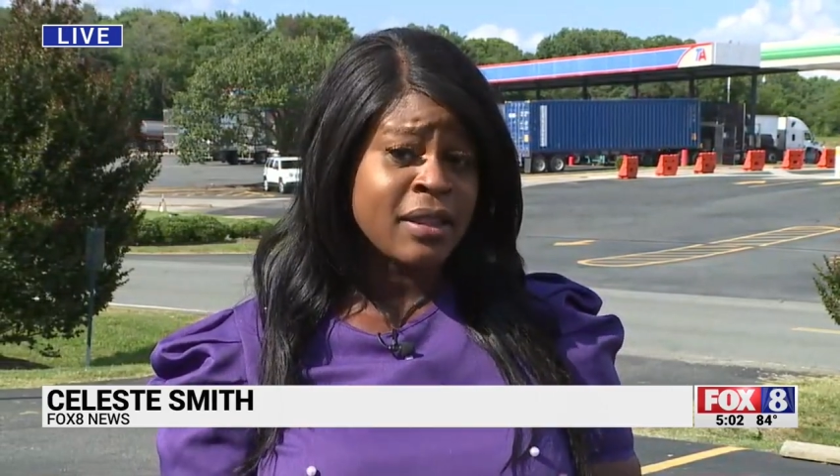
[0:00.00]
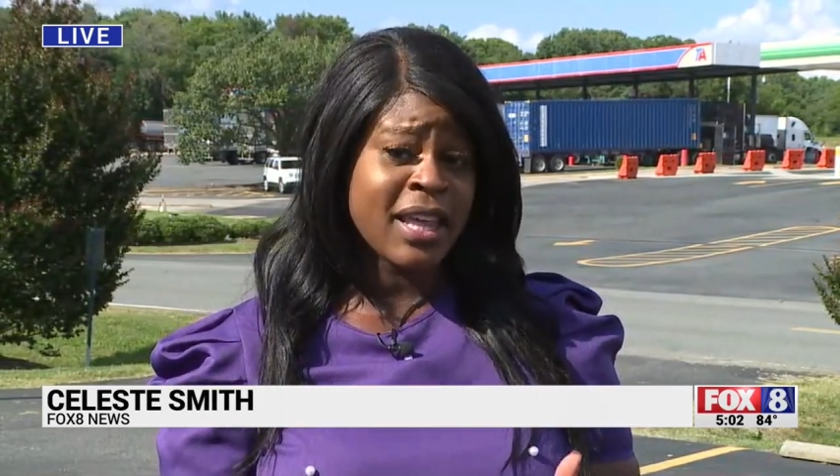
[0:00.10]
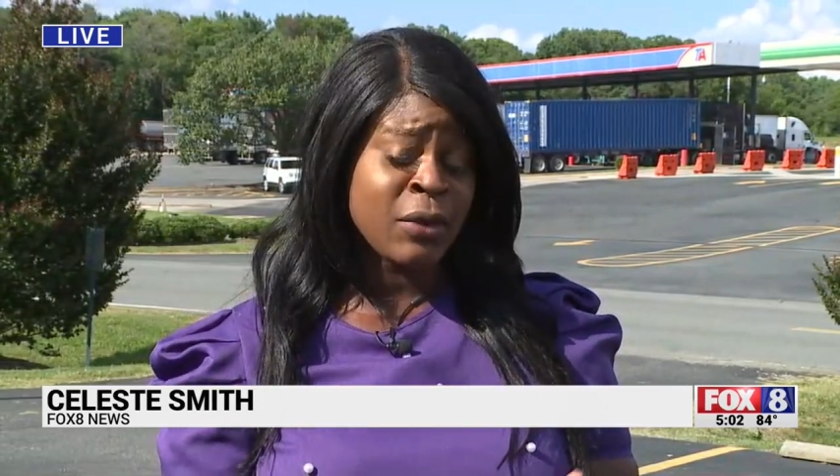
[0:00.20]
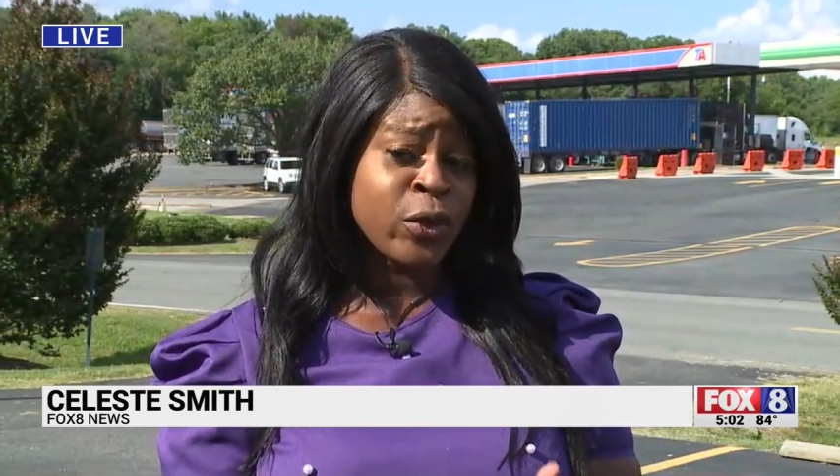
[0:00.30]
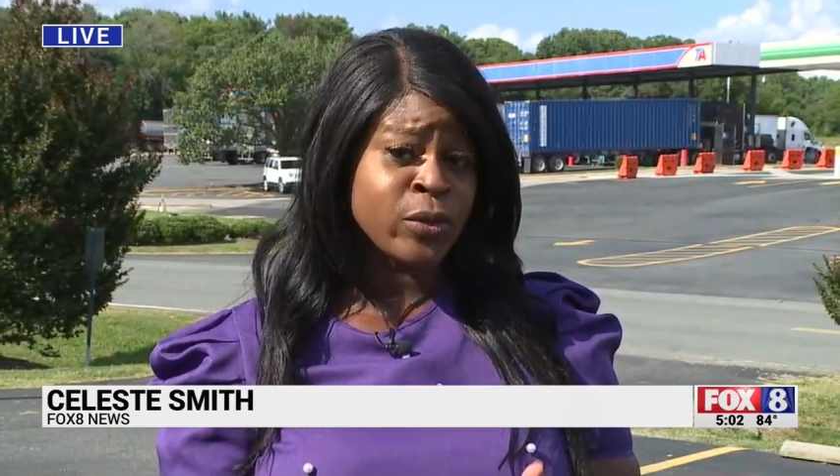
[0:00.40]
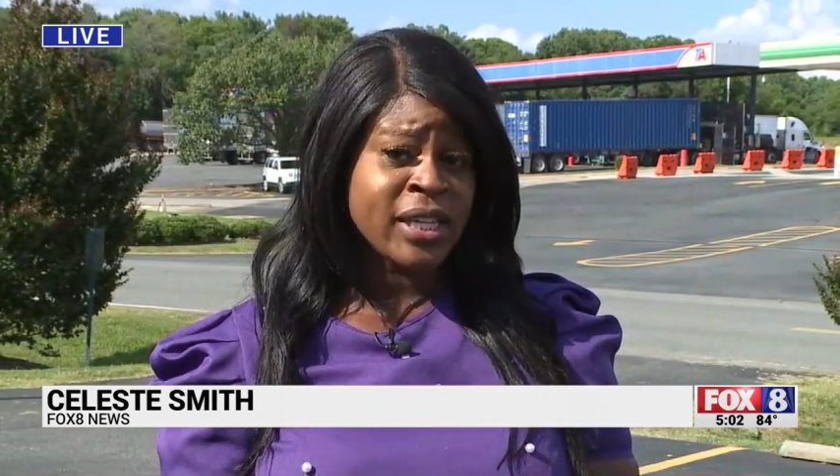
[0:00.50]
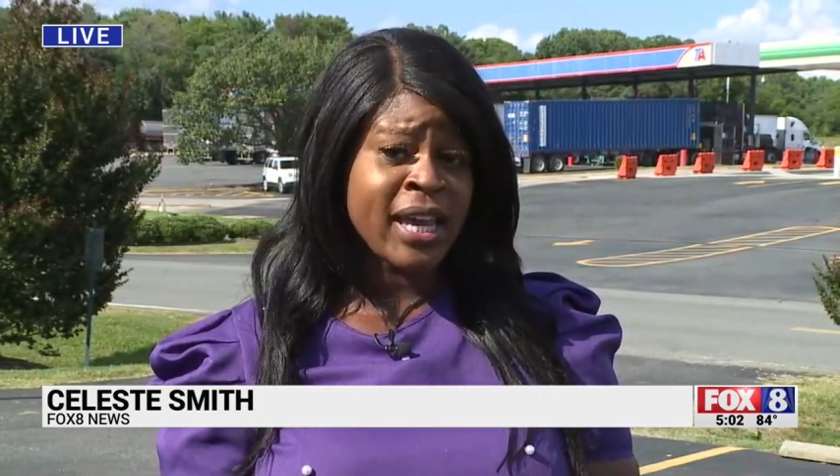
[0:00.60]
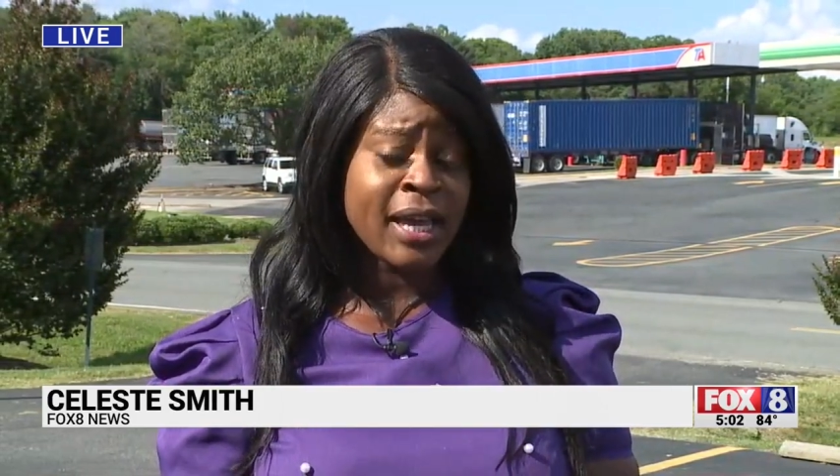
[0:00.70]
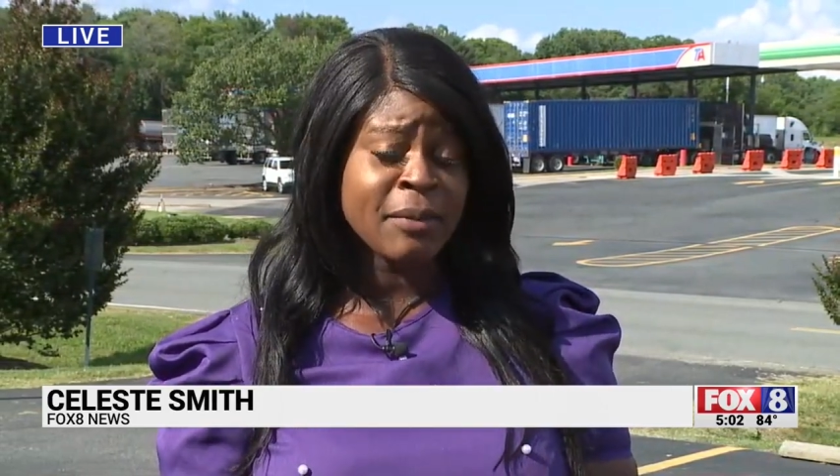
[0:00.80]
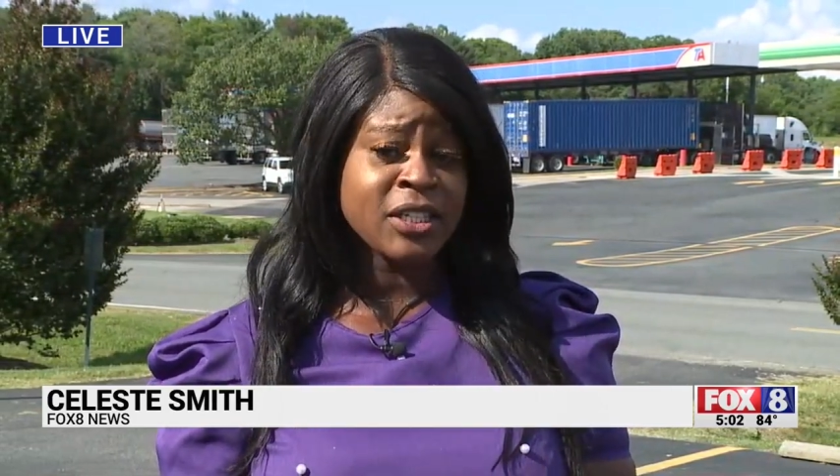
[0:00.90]
they will
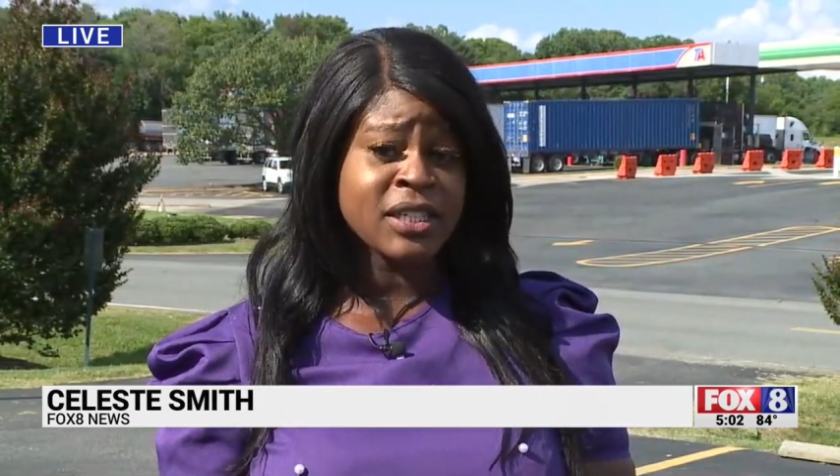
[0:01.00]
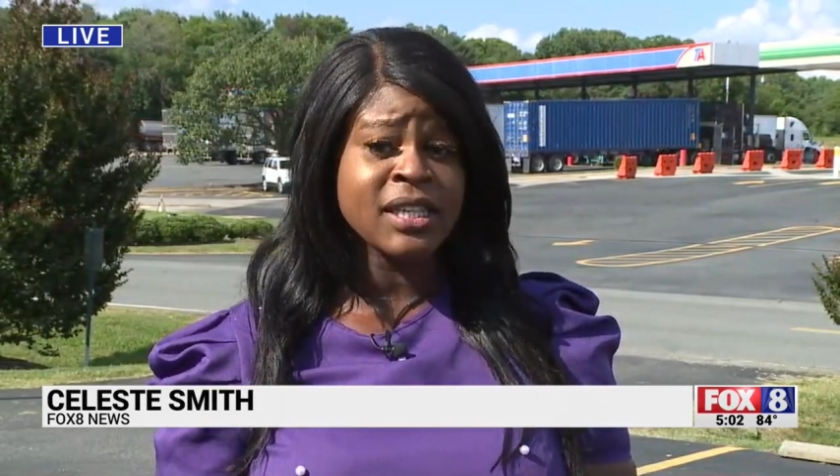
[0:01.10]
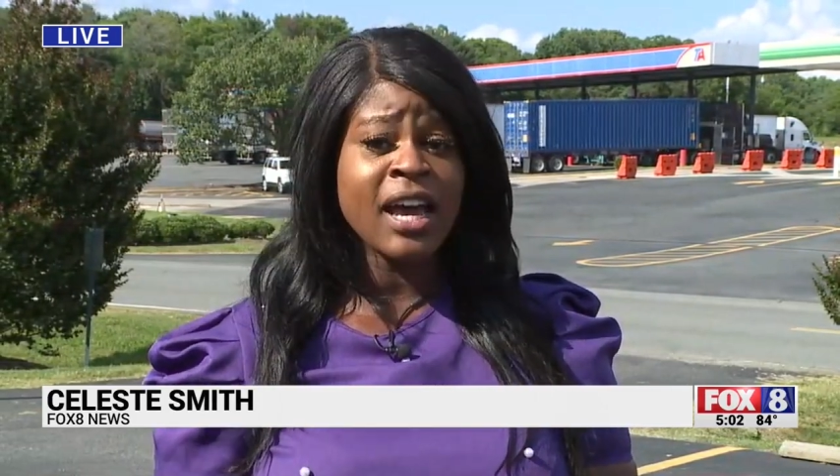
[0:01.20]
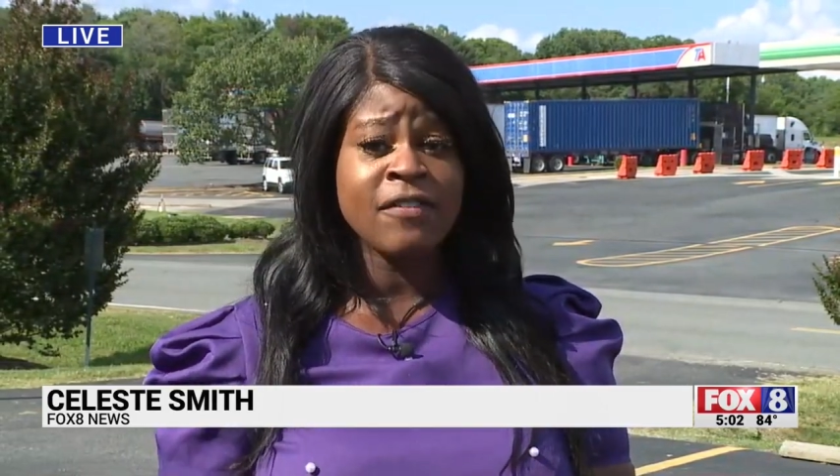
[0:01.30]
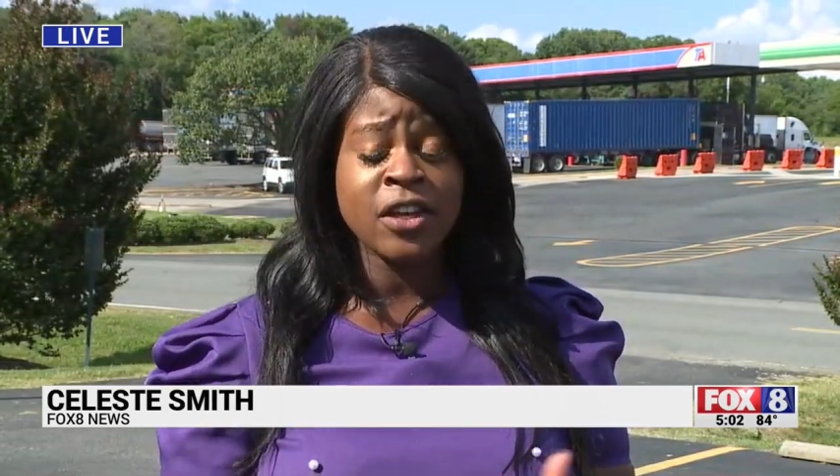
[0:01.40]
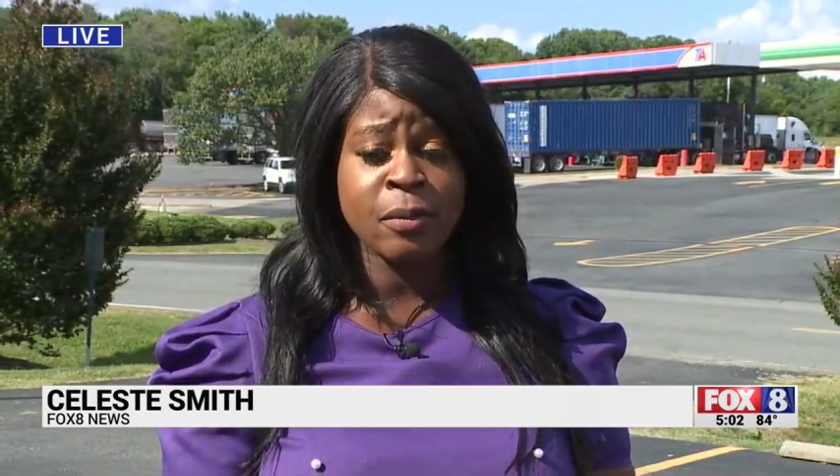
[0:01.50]
take images of the